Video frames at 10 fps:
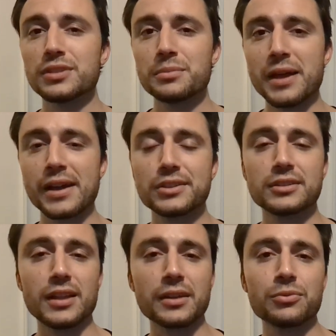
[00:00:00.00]
to
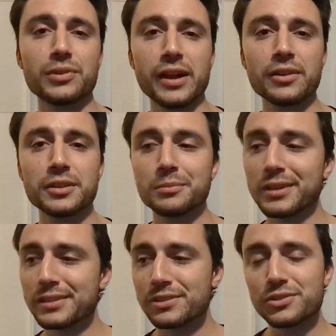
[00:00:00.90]
imagine life without them
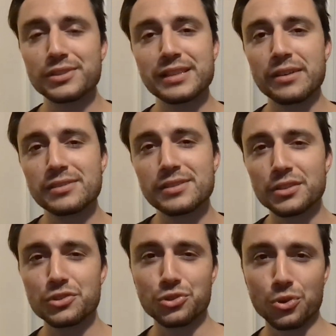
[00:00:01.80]
because you just have
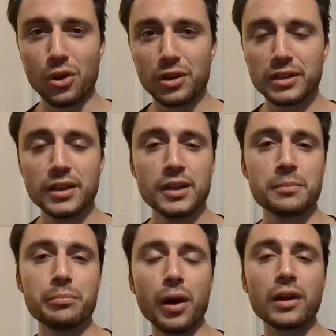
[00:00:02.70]
such strong
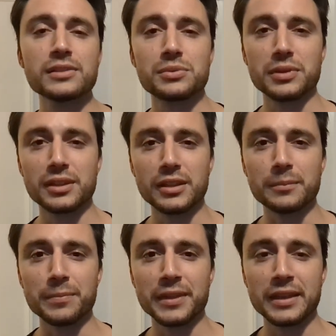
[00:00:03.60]
bonds with them.